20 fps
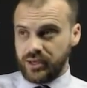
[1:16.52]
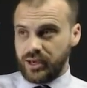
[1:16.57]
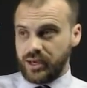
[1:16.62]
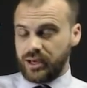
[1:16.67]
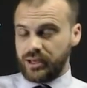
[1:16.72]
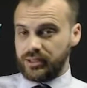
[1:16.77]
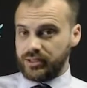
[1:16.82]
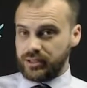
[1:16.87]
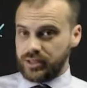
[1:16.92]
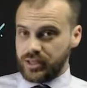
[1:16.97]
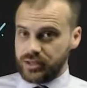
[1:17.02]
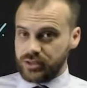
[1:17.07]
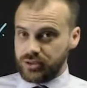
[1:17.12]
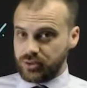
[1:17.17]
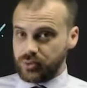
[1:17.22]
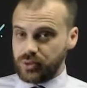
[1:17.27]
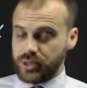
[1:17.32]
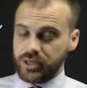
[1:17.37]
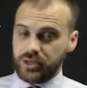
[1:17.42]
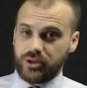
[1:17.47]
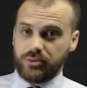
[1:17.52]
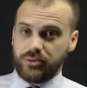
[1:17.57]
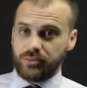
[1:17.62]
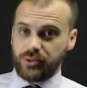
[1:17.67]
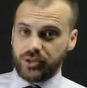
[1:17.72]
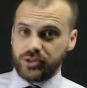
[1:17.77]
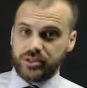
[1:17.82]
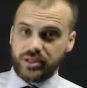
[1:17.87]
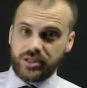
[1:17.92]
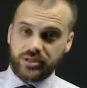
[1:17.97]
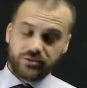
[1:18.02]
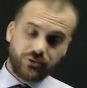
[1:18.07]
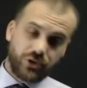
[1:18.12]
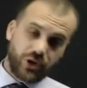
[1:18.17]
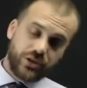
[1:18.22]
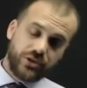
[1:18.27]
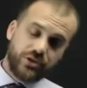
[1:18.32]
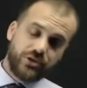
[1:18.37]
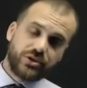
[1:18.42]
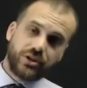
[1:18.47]
And at the end of the week, her boss says,
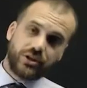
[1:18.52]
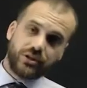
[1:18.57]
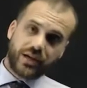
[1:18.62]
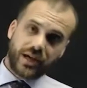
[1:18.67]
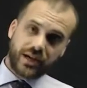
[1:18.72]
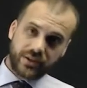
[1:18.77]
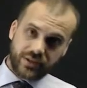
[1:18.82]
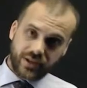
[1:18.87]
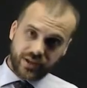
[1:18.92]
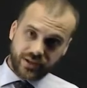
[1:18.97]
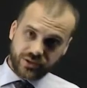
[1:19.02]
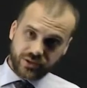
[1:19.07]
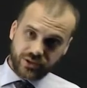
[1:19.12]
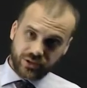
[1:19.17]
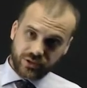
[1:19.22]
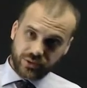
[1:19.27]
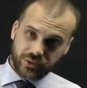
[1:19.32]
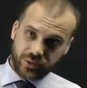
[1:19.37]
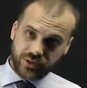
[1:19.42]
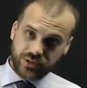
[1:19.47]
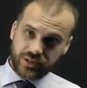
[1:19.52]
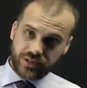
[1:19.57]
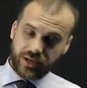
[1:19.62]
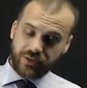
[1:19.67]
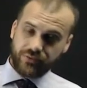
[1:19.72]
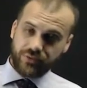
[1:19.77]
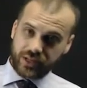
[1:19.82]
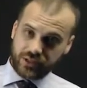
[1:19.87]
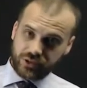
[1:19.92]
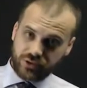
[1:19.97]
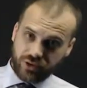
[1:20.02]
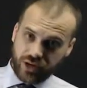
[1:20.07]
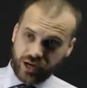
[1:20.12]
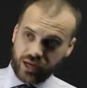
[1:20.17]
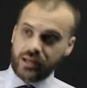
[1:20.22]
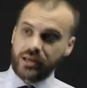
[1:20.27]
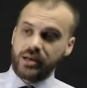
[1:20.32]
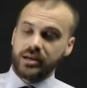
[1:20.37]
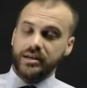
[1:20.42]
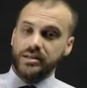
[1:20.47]
Right, you sold $8,000 worth of stuff. That's great.
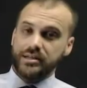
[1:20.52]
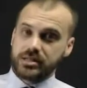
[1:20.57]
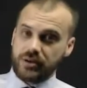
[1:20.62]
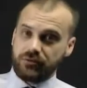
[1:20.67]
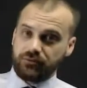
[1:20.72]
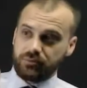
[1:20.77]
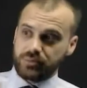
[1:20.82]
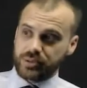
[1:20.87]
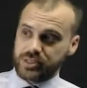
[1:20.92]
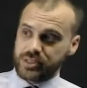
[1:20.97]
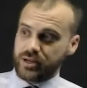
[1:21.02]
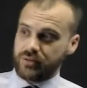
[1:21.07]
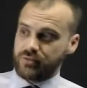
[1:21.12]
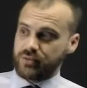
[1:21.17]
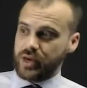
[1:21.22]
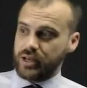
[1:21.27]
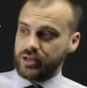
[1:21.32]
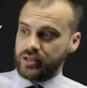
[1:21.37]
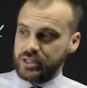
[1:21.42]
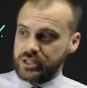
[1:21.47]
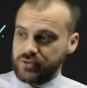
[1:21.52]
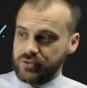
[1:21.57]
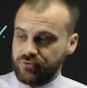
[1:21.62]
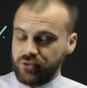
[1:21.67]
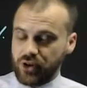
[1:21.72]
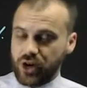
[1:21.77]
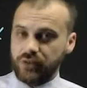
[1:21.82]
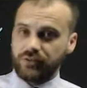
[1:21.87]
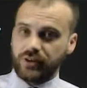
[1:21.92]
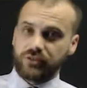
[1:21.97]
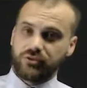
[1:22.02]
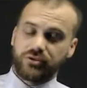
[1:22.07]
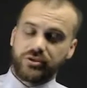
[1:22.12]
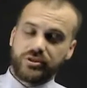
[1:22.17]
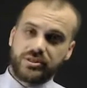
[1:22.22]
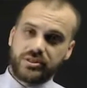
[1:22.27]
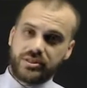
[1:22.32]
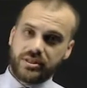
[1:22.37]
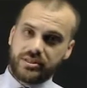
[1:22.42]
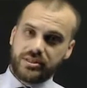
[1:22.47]
7% of that is
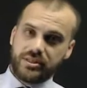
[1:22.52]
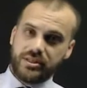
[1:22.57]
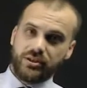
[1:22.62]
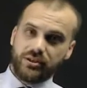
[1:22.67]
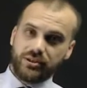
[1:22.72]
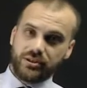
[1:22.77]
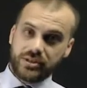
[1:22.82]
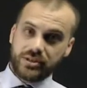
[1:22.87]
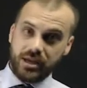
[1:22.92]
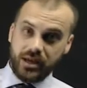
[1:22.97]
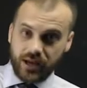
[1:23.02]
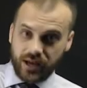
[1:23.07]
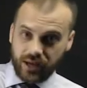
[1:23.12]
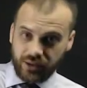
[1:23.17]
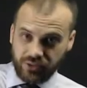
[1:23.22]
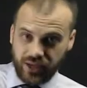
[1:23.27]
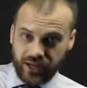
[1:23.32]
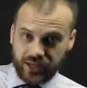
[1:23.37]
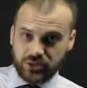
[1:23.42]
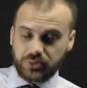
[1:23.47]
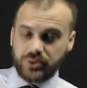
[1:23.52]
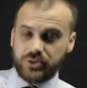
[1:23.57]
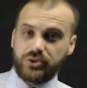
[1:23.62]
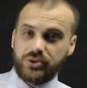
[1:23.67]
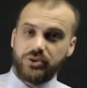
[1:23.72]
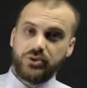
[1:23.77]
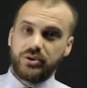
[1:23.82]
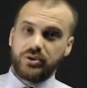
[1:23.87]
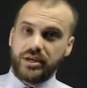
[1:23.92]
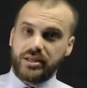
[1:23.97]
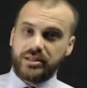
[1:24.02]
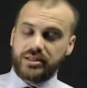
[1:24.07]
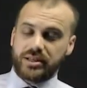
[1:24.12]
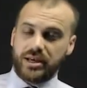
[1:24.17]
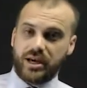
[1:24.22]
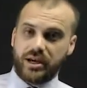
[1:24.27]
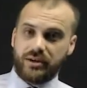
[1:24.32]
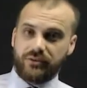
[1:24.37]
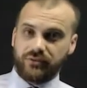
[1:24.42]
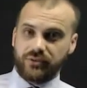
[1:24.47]
$560, and that's what you get to
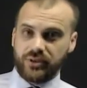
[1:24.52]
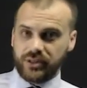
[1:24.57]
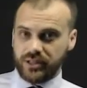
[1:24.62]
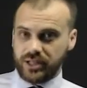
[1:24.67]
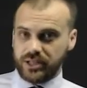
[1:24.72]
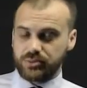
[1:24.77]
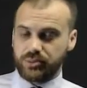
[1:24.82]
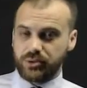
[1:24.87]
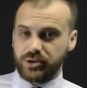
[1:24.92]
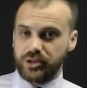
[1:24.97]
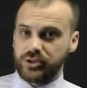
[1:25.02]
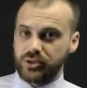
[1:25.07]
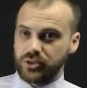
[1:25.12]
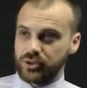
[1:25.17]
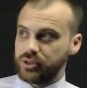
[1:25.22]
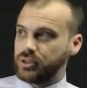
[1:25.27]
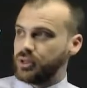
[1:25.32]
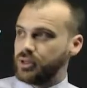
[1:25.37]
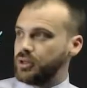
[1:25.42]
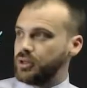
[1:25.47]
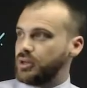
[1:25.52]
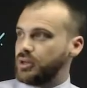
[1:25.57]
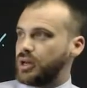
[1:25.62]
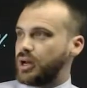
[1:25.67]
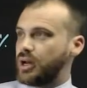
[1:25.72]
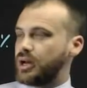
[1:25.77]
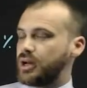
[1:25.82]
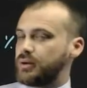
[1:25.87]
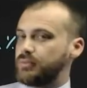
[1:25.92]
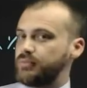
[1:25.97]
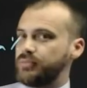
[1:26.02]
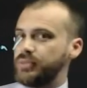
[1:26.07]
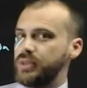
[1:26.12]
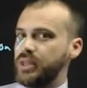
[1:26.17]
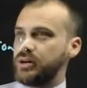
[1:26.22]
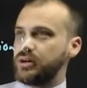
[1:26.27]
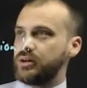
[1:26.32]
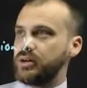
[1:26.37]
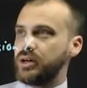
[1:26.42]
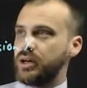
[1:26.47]
have. That's pretty good. Um,
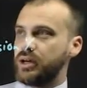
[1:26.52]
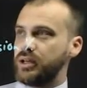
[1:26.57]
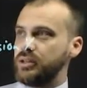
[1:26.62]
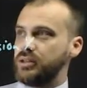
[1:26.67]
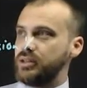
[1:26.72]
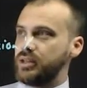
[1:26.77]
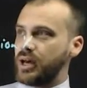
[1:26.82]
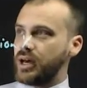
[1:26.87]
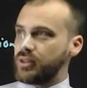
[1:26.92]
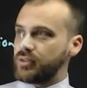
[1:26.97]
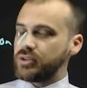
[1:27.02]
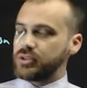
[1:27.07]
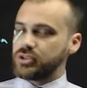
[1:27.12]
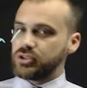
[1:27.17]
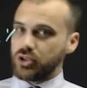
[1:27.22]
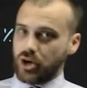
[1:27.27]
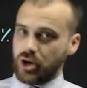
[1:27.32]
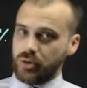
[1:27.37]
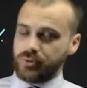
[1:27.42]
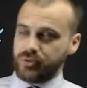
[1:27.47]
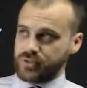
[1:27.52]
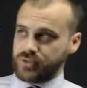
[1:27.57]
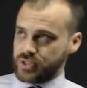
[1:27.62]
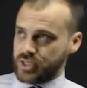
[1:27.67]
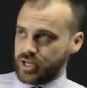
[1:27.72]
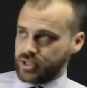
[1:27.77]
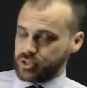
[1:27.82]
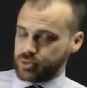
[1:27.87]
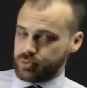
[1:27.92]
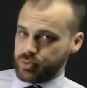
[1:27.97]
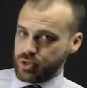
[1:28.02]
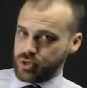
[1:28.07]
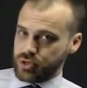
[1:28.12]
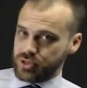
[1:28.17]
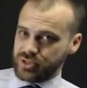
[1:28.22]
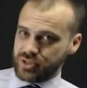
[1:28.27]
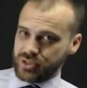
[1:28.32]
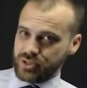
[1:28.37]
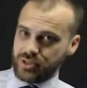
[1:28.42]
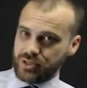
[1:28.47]
now, another type of
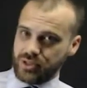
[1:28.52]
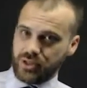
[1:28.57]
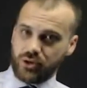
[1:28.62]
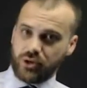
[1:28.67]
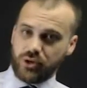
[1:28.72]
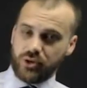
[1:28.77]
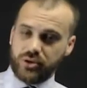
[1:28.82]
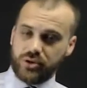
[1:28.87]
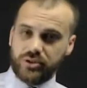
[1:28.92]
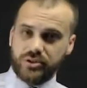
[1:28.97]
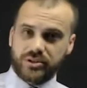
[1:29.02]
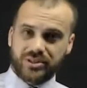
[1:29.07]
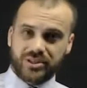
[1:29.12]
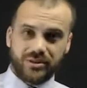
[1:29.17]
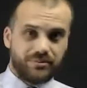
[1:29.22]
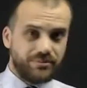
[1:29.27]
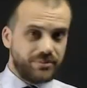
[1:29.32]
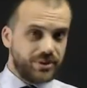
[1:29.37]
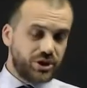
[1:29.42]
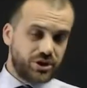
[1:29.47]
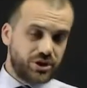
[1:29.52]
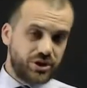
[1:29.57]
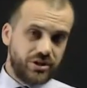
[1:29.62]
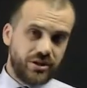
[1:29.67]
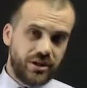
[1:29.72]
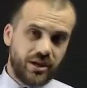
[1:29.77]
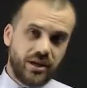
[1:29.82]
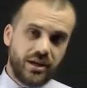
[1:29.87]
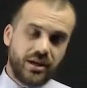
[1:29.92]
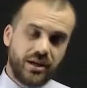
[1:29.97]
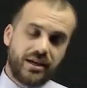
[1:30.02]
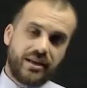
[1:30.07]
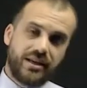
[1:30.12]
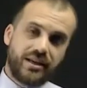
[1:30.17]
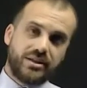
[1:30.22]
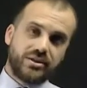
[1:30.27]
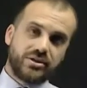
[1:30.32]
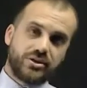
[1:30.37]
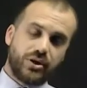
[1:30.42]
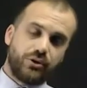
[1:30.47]
salesperson that earns commission
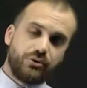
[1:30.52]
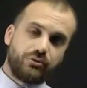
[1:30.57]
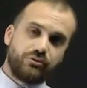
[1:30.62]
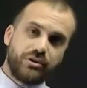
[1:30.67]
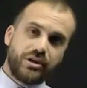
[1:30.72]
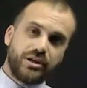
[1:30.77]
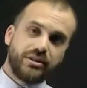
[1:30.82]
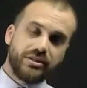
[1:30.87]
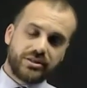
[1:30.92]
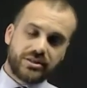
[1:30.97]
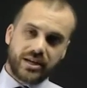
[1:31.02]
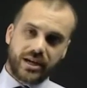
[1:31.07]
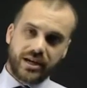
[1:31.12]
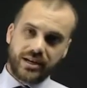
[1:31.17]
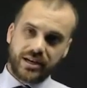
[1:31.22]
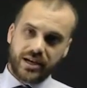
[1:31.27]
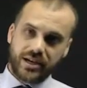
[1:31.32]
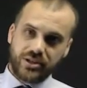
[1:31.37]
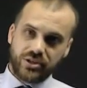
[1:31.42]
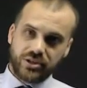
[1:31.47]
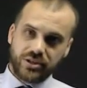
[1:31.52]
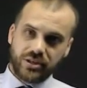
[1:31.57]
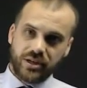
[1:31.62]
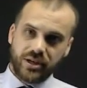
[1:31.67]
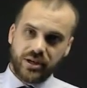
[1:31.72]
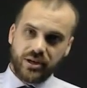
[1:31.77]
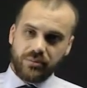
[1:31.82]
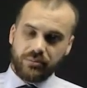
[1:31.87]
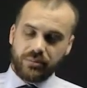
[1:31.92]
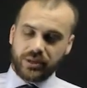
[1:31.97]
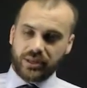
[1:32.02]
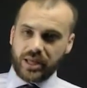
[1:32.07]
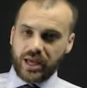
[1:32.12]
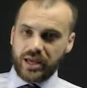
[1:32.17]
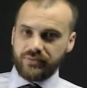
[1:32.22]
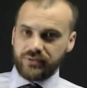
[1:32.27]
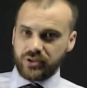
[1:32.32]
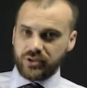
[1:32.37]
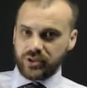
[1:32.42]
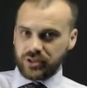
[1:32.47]
is a real estate agent, but
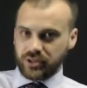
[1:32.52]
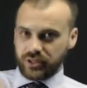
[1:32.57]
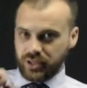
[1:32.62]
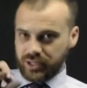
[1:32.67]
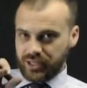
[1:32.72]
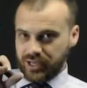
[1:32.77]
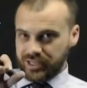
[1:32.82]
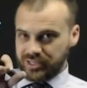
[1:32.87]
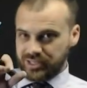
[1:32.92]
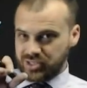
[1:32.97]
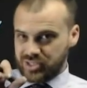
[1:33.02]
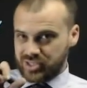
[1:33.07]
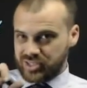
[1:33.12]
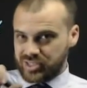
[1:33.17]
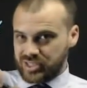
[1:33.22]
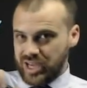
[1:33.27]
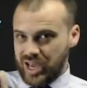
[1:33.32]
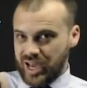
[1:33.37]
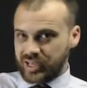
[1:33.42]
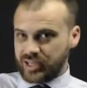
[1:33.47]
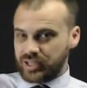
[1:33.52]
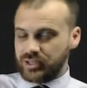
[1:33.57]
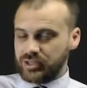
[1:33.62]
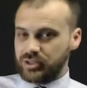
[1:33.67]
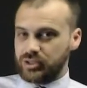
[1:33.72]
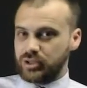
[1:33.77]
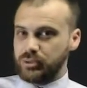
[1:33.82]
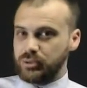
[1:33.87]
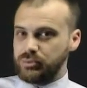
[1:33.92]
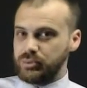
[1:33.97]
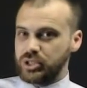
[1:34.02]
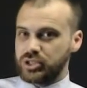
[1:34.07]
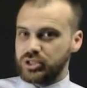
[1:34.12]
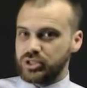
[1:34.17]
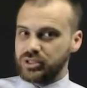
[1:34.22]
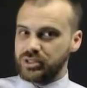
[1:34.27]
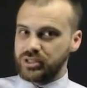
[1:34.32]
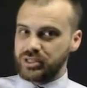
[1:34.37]
they've got like a staggered commission.